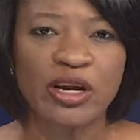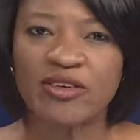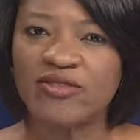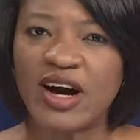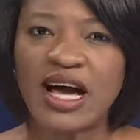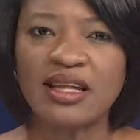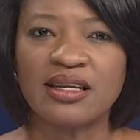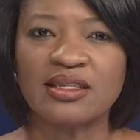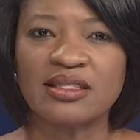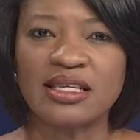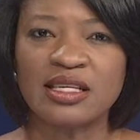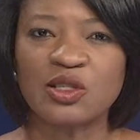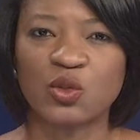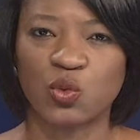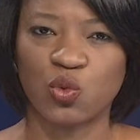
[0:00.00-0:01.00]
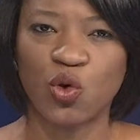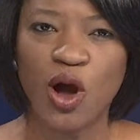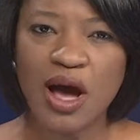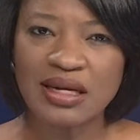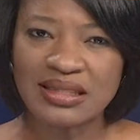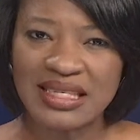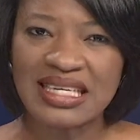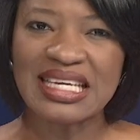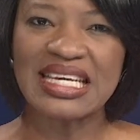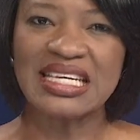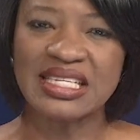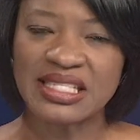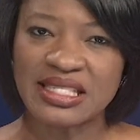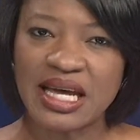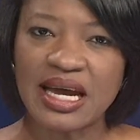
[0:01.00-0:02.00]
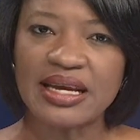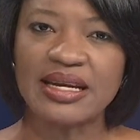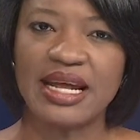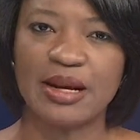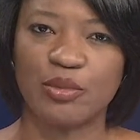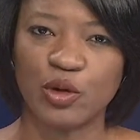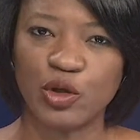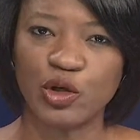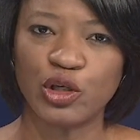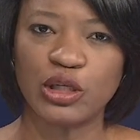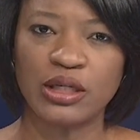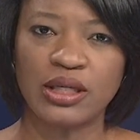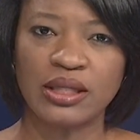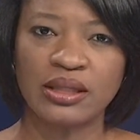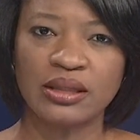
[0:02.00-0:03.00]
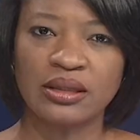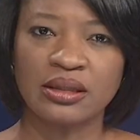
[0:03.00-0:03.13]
of violence that has rocked an East Side neighborhood.